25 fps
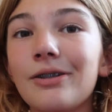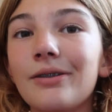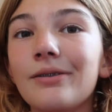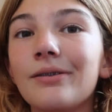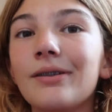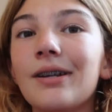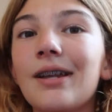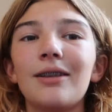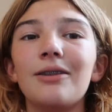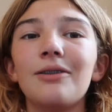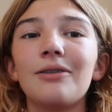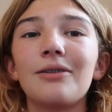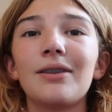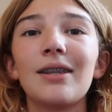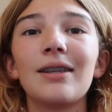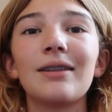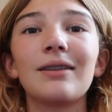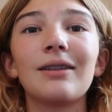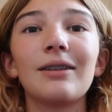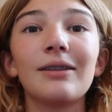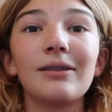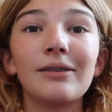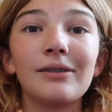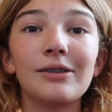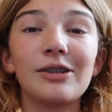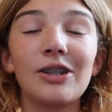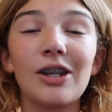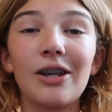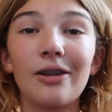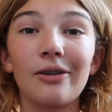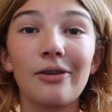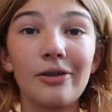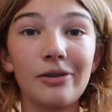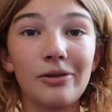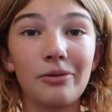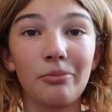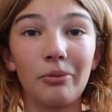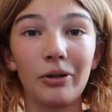you, and you think their
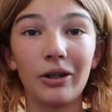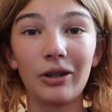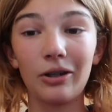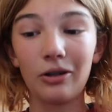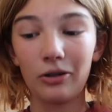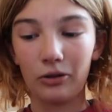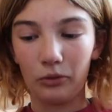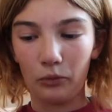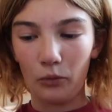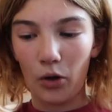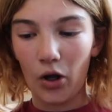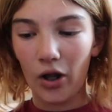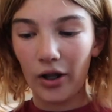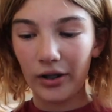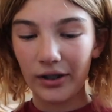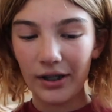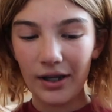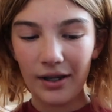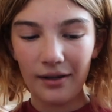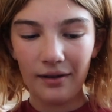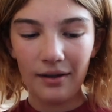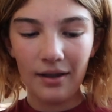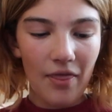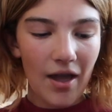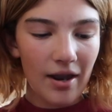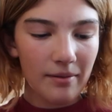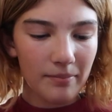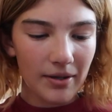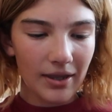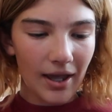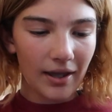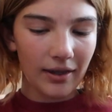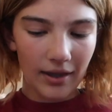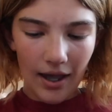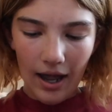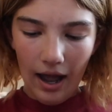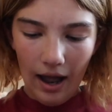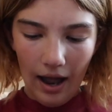channel is really good quality, then be
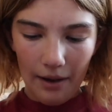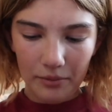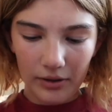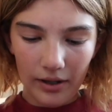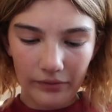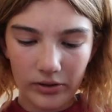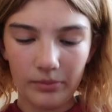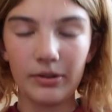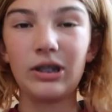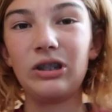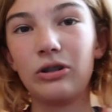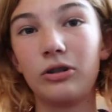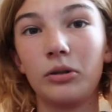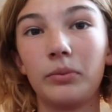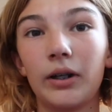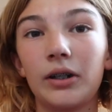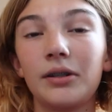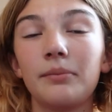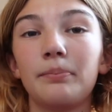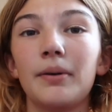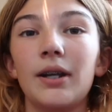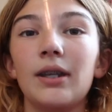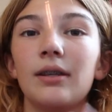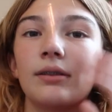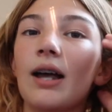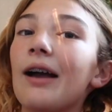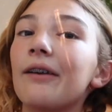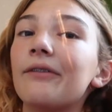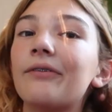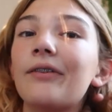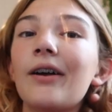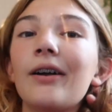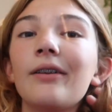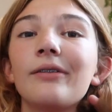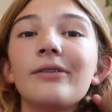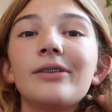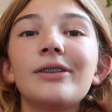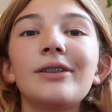like, yeah, I would love to be YouTuber buddies. I
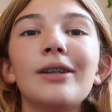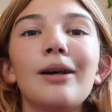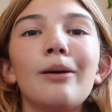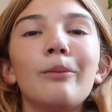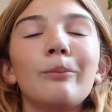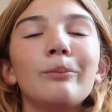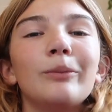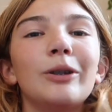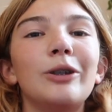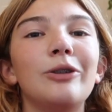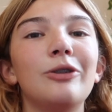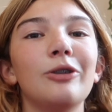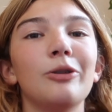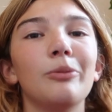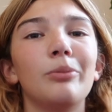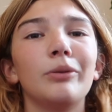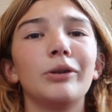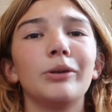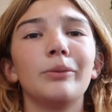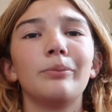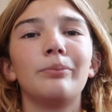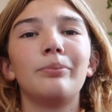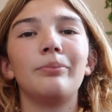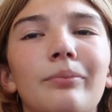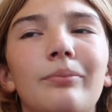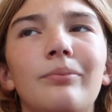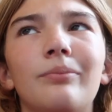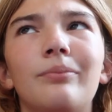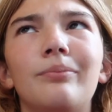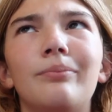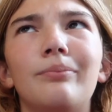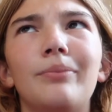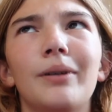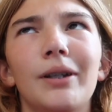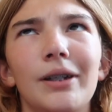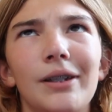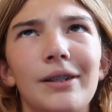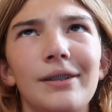found some YouTuber
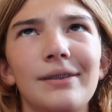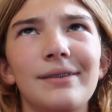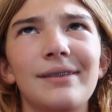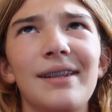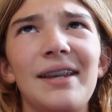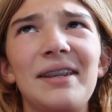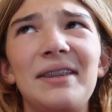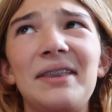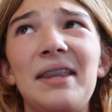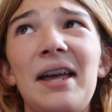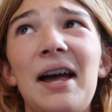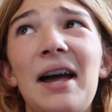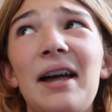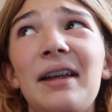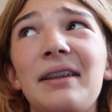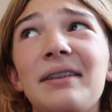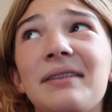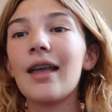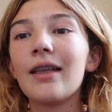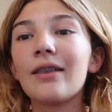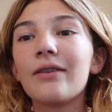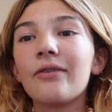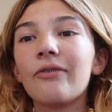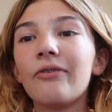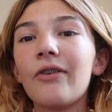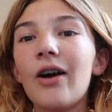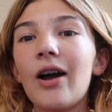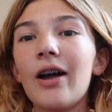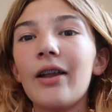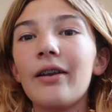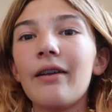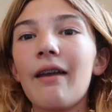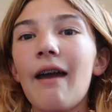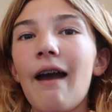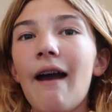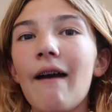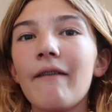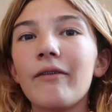buddies like that. It's
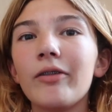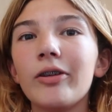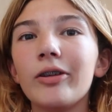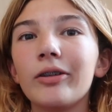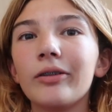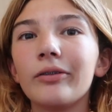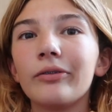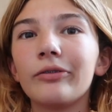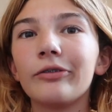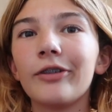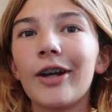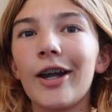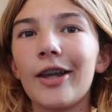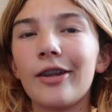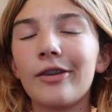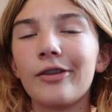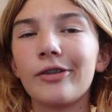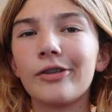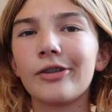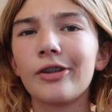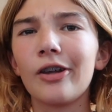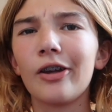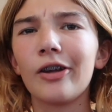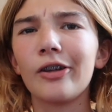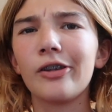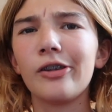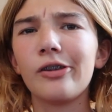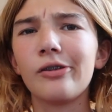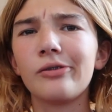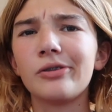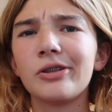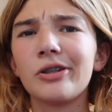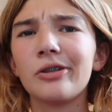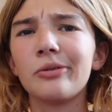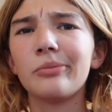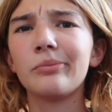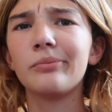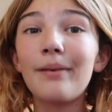fun having friends on
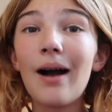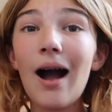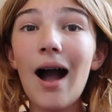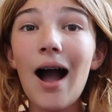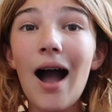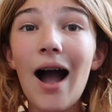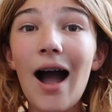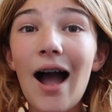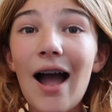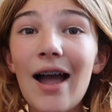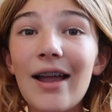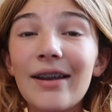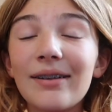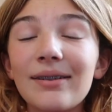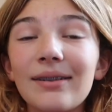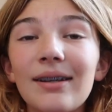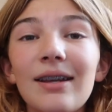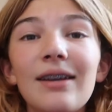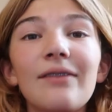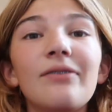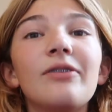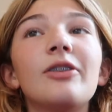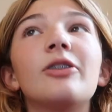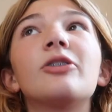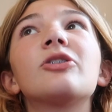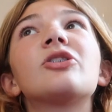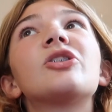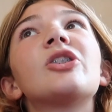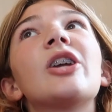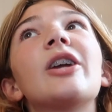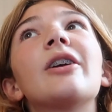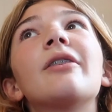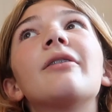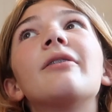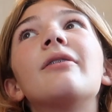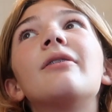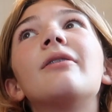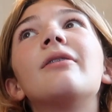YouTube. But if their
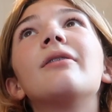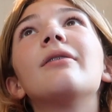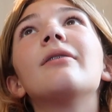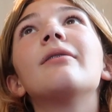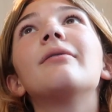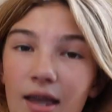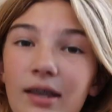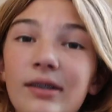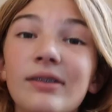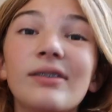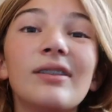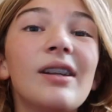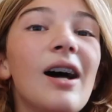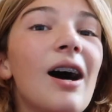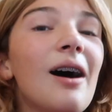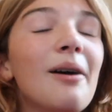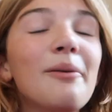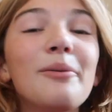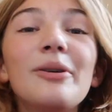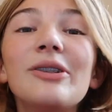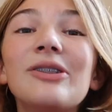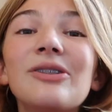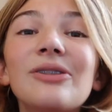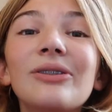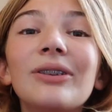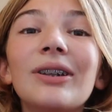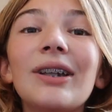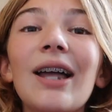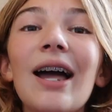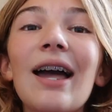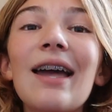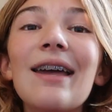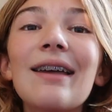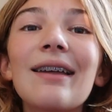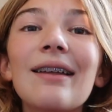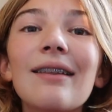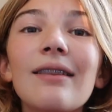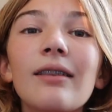channel is not what you
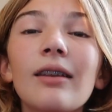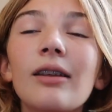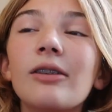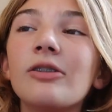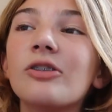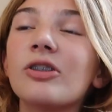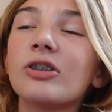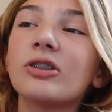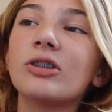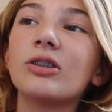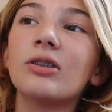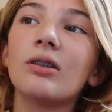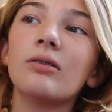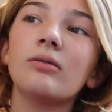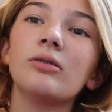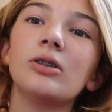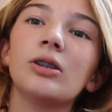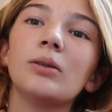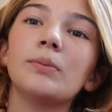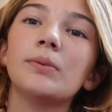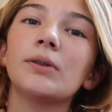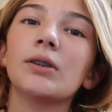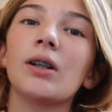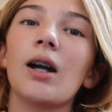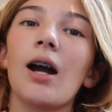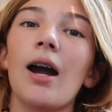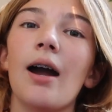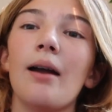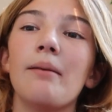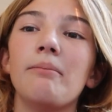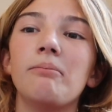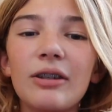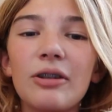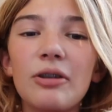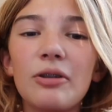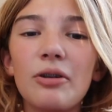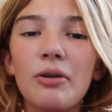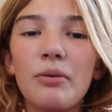like, then just don't subscribe.
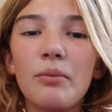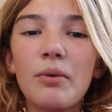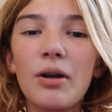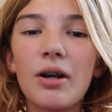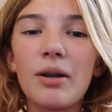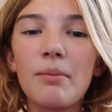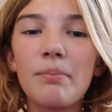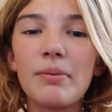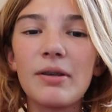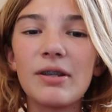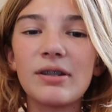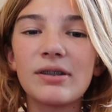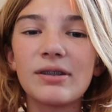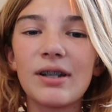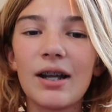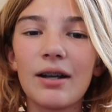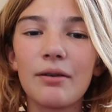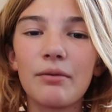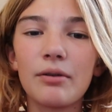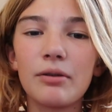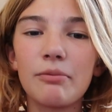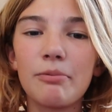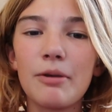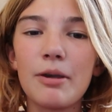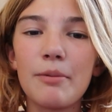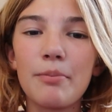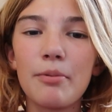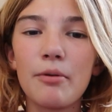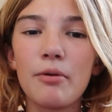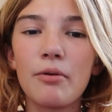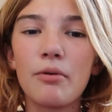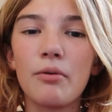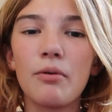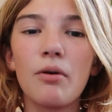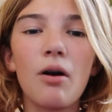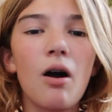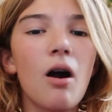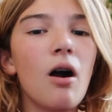You don't want to be stuck with people
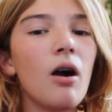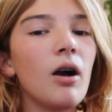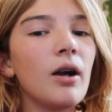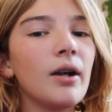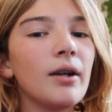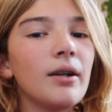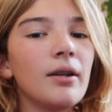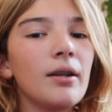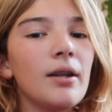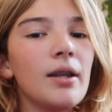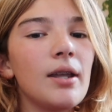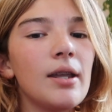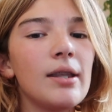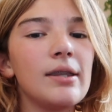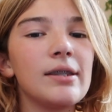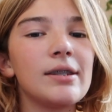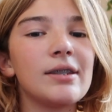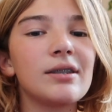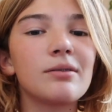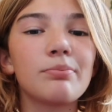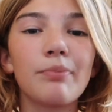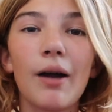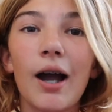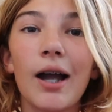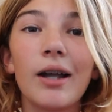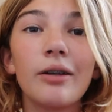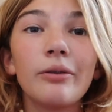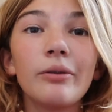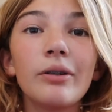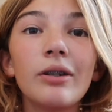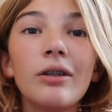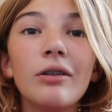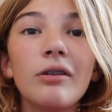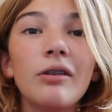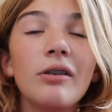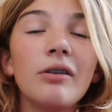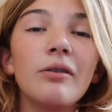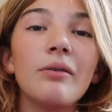who aren't inspiring
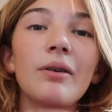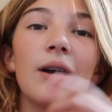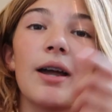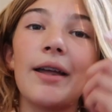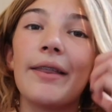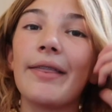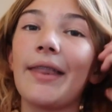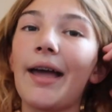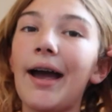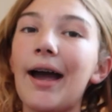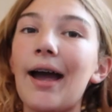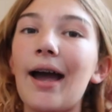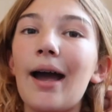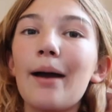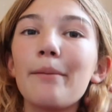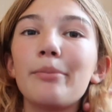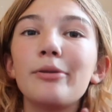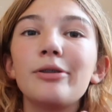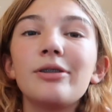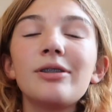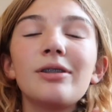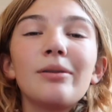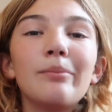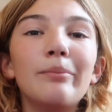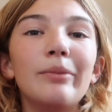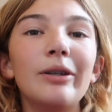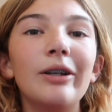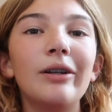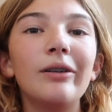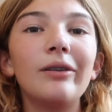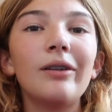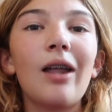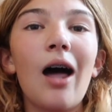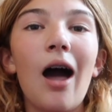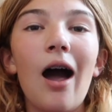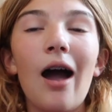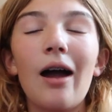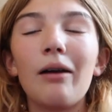you, and that happened to me a
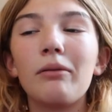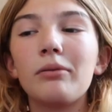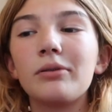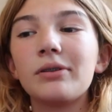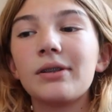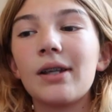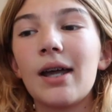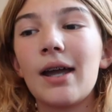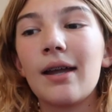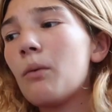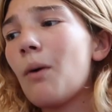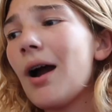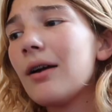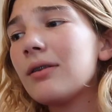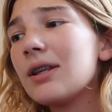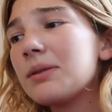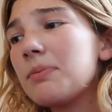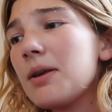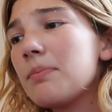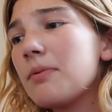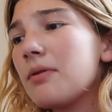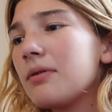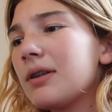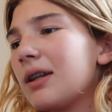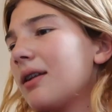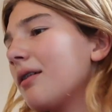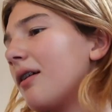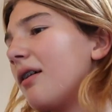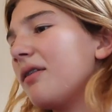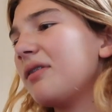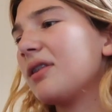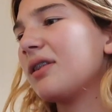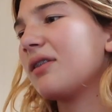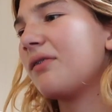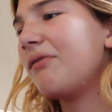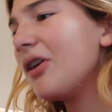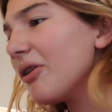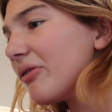lot. I was like, why are these people getting all
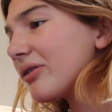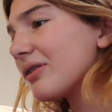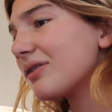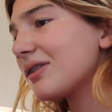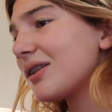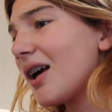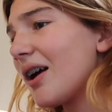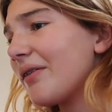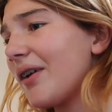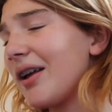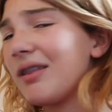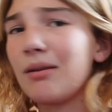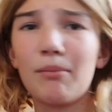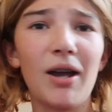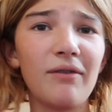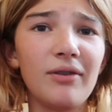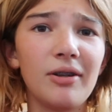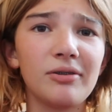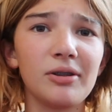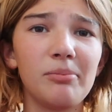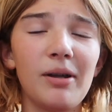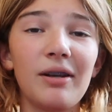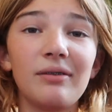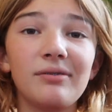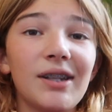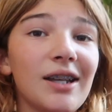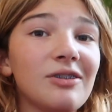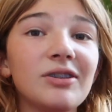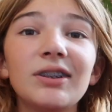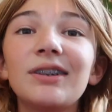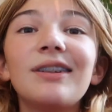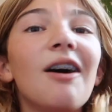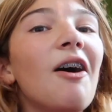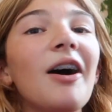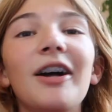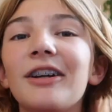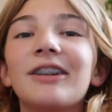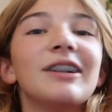these views and stuff? I think my views are better. That's just
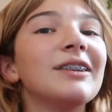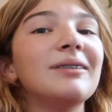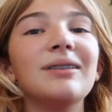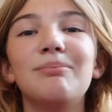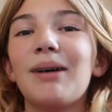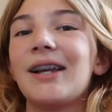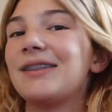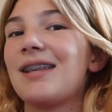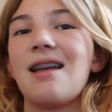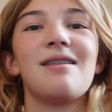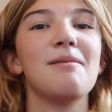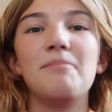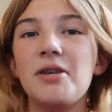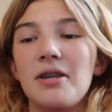not a good mindset to